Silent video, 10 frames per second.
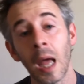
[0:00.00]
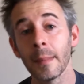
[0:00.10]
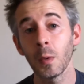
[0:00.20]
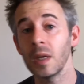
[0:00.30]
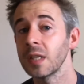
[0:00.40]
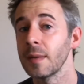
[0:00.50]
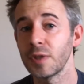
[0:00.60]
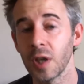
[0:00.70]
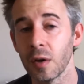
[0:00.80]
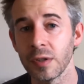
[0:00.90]
But one time
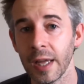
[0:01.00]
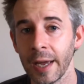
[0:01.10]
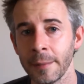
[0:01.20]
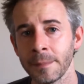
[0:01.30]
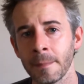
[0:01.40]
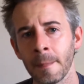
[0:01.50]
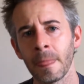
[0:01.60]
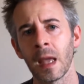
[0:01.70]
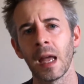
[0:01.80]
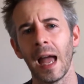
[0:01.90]
she goes there,
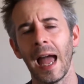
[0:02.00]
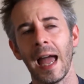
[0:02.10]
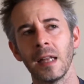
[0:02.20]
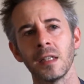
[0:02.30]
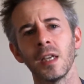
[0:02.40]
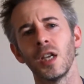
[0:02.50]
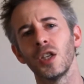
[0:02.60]
and